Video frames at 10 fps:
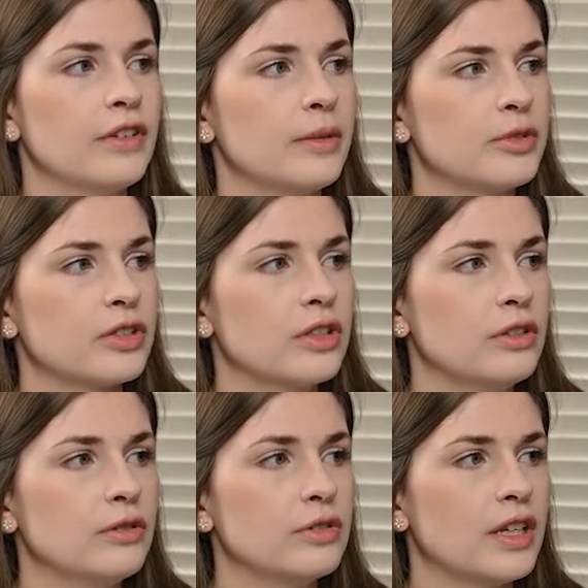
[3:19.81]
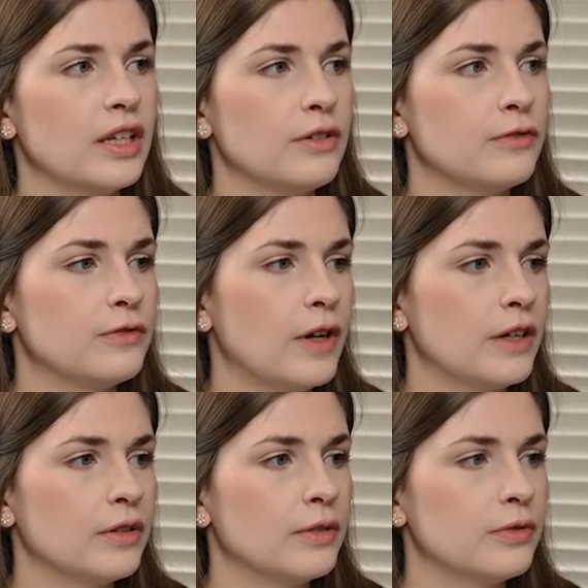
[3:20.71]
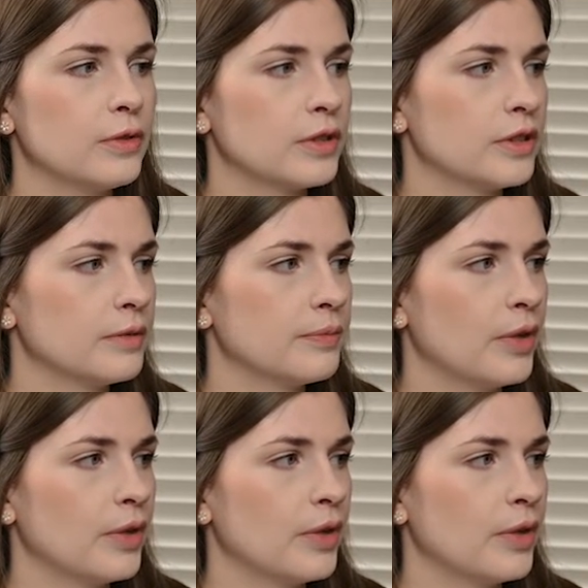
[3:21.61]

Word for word: and I'm just gonna use a file folder.